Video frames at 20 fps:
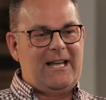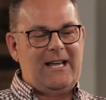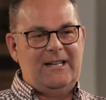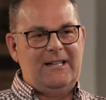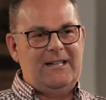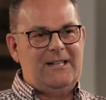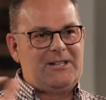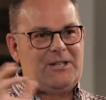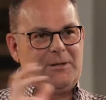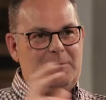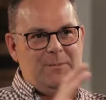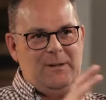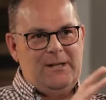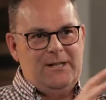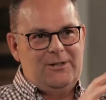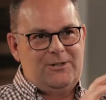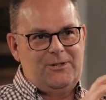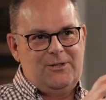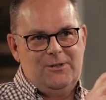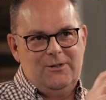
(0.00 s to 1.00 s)
can
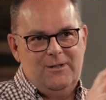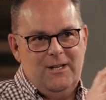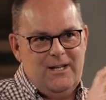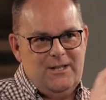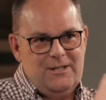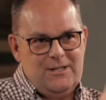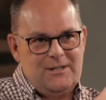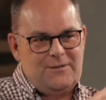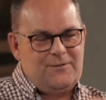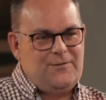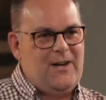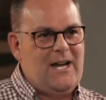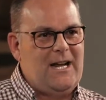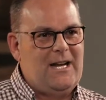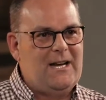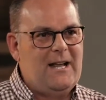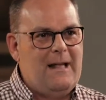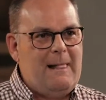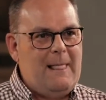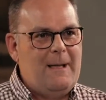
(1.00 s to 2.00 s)
disappear to and just
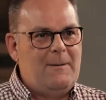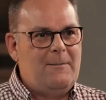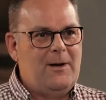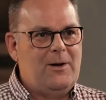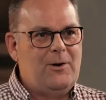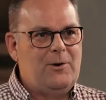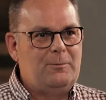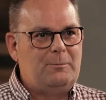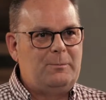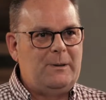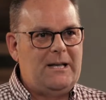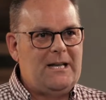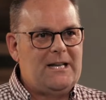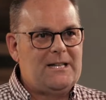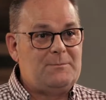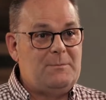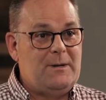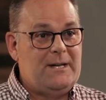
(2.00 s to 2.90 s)
find my own place.